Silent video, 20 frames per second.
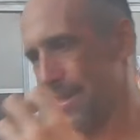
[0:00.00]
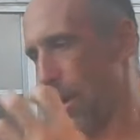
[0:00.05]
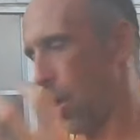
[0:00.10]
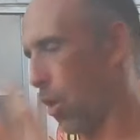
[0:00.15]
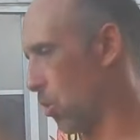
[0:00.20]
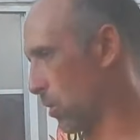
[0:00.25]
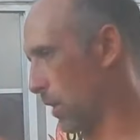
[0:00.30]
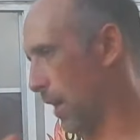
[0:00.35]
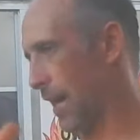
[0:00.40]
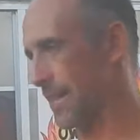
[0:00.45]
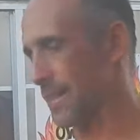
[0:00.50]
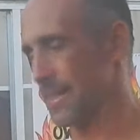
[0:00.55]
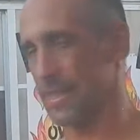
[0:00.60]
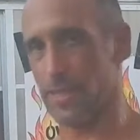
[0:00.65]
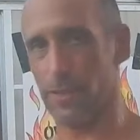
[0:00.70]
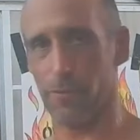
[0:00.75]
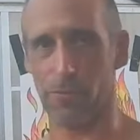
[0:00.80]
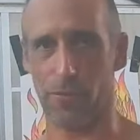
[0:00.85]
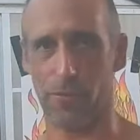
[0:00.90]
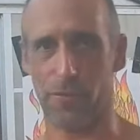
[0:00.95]
all kinds of
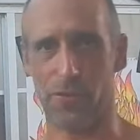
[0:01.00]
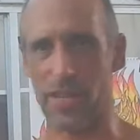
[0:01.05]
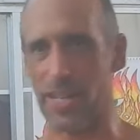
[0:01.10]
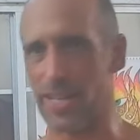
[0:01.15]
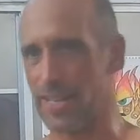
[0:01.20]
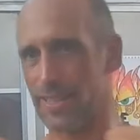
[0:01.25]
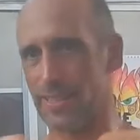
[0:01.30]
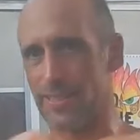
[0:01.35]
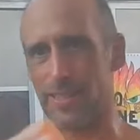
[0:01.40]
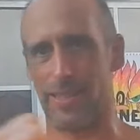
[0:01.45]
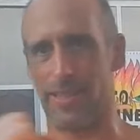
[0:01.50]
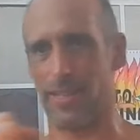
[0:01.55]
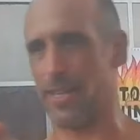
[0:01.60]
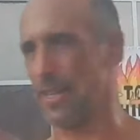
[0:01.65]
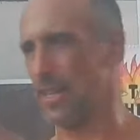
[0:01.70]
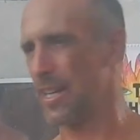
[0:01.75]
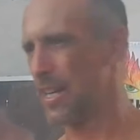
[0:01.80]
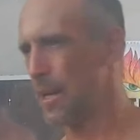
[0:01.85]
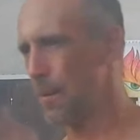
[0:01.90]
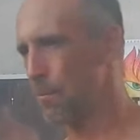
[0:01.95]
different things, and the
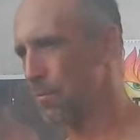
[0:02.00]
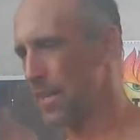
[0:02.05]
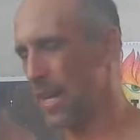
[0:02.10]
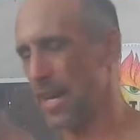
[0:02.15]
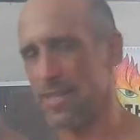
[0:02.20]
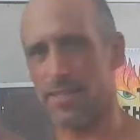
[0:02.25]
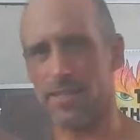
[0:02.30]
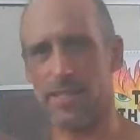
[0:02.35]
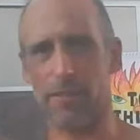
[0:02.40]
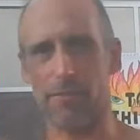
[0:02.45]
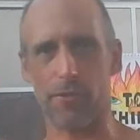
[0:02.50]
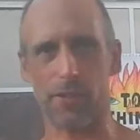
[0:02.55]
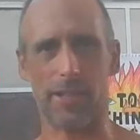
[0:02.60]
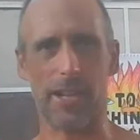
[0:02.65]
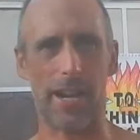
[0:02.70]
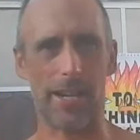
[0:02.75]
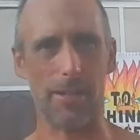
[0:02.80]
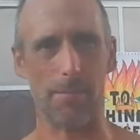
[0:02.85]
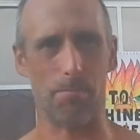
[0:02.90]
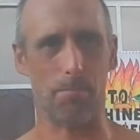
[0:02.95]
test different
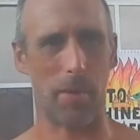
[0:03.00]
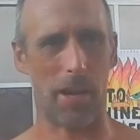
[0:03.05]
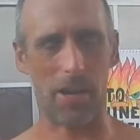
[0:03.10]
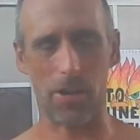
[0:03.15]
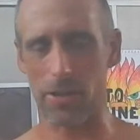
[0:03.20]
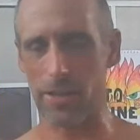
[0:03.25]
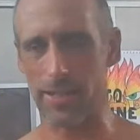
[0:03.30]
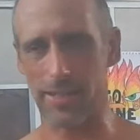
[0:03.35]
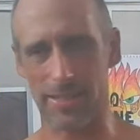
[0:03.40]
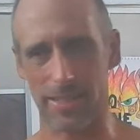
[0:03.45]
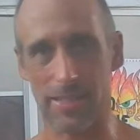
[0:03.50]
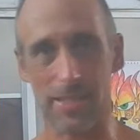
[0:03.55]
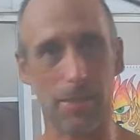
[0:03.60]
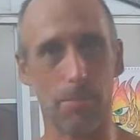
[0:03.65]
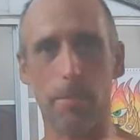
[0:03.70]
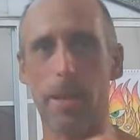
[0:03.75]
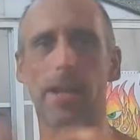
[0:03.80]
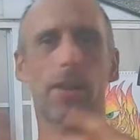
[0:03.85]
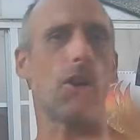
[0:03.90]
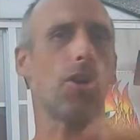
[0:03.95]
kind of bearings and just
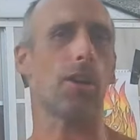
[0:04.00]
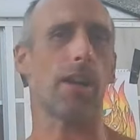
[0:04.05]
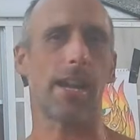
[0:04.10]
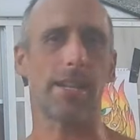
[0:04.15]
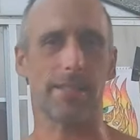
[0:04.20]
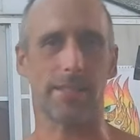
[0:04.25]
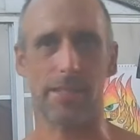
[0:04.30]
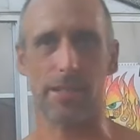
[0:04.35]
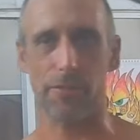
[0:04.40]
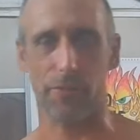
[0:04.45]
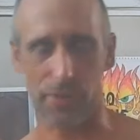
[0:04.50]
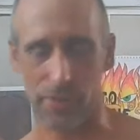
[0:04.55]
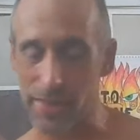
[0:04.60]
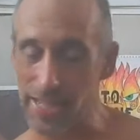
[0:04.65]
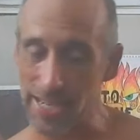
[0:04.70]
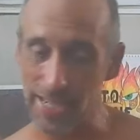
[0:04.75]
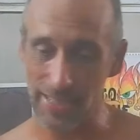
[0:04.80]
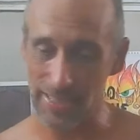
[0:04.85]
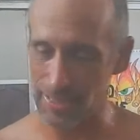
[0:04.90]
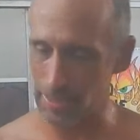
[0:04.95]
make all kinds of different
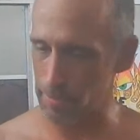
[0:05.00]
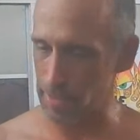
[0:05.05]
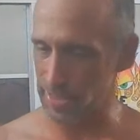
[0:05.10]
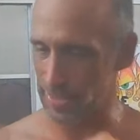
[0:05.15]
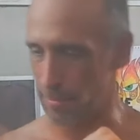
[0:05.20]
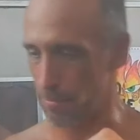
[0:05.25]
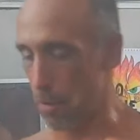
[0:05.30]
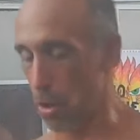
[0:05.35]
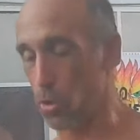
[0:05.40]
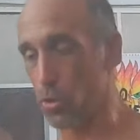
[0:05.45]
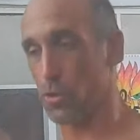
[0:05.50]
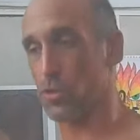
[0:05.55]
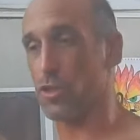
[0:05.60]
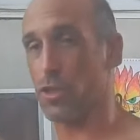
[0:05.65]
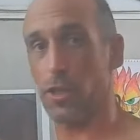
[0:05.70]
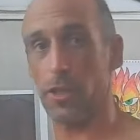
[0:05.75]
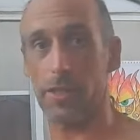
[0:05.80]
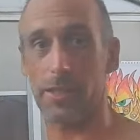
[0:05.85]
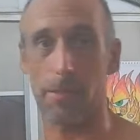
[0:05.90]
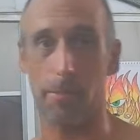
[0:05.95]
things to make the motors
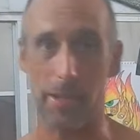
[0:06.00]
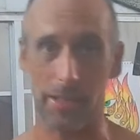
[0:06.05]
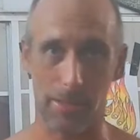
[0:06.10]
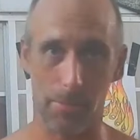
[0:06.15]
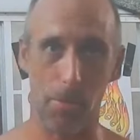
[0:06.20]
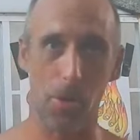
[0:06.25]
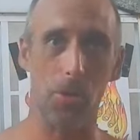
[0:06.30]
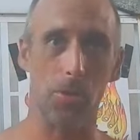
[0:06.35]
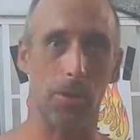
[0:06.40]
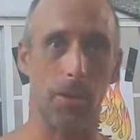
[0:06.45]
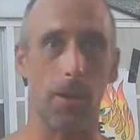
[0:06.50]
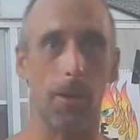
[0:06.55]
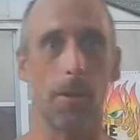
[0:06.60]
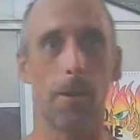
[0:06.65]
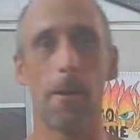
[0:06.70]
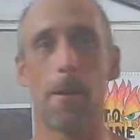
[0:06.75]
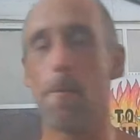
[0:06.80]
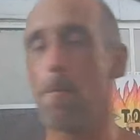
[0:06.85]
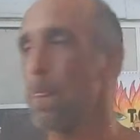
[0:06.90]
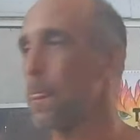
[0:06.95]
good to make the boat go
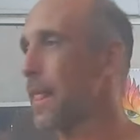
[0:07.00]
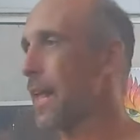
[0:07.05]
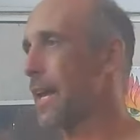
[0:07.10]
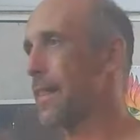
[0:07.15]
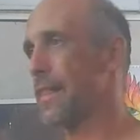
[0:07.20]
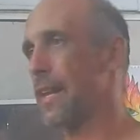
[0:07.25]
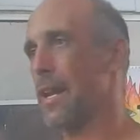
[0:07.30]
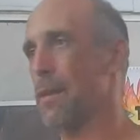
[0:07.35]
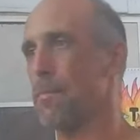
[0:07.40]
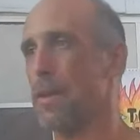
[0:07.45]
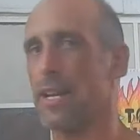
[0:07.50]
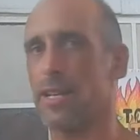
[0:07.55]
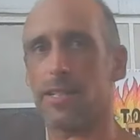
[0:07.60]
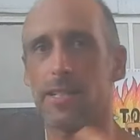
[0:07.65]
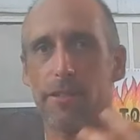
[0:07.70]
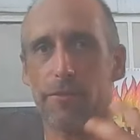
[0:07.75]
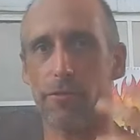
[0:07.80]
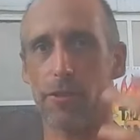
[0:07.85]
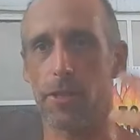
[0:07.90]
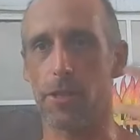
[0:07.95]
and then i made
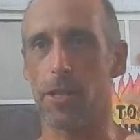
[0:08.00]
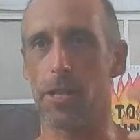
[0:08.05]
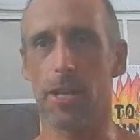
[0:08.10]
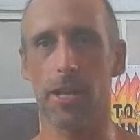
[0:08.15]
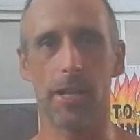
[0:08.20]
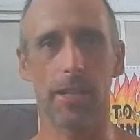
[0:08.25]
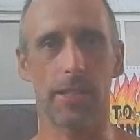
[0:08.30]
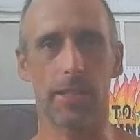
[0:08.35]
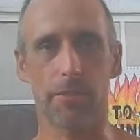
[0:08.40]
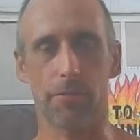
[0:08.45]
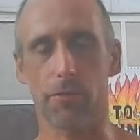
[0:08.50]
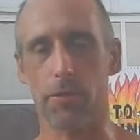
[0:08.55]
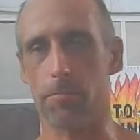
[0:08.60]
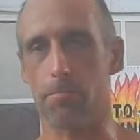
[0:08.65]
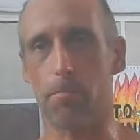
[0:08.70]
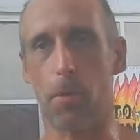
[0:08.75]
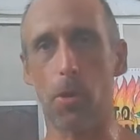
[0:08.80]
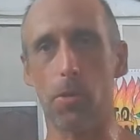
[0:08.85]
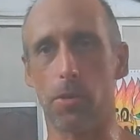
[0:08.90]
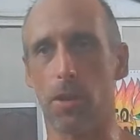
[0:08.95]
different
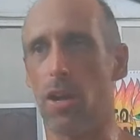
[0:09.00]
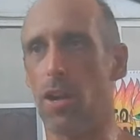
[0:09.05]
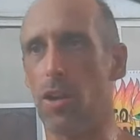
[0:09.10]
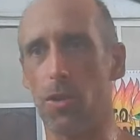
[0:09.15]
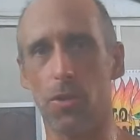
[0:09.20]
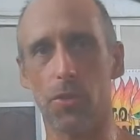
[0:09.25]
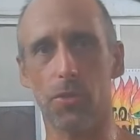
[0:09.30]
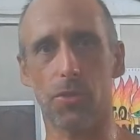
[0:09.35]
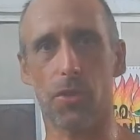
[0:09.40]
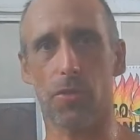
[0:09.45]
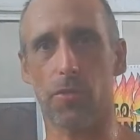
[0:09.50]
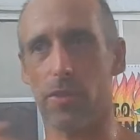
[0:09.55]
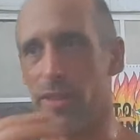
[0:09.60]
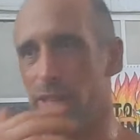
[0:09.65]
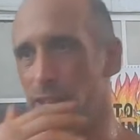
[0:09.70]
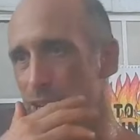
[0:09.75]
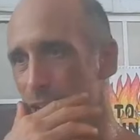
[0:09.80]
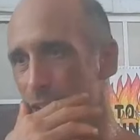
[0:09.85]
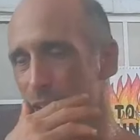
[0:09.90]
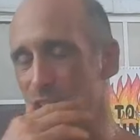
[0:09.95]
different boat hulls over the
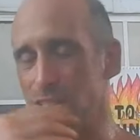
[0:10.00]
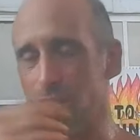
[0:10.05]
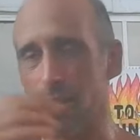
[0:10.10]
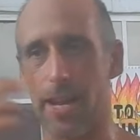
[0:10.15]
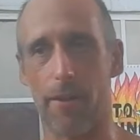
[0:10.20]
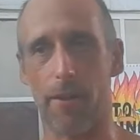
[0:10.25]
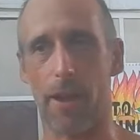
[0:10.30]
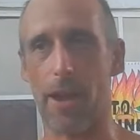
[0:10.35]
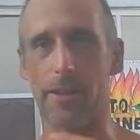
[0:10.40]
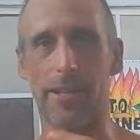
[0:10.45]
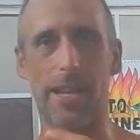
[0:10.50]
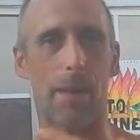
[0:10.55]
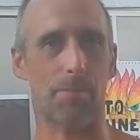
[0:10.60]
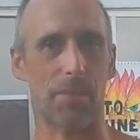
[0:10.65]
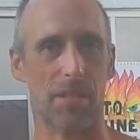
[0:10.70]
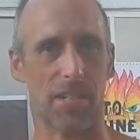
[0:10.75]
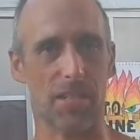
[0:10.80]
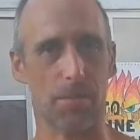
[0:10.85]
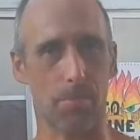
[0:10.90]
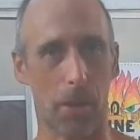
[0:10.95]
years and i, I
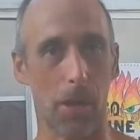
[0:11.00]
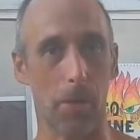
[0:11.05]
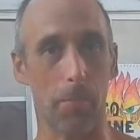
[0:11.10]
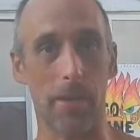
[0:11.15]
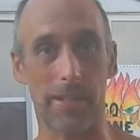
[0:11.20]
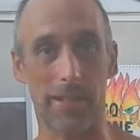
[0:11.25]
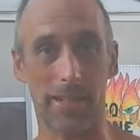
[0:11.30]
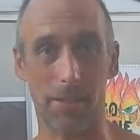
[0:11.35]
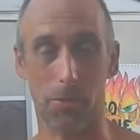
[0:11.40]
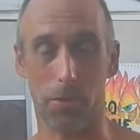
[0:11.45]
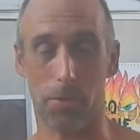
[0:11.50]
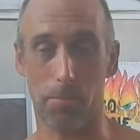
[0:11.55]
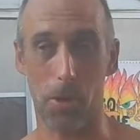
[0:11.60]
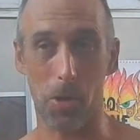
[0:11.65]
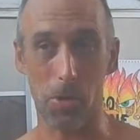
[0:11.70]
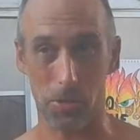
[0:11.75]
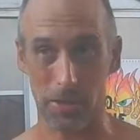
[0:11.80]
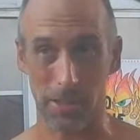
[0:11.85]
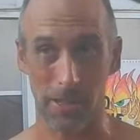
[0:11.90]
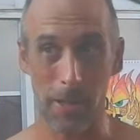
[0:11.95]
kept experimenting with
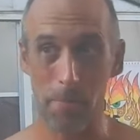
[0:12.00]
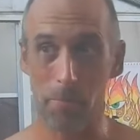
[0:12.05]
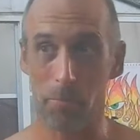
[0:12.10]
boats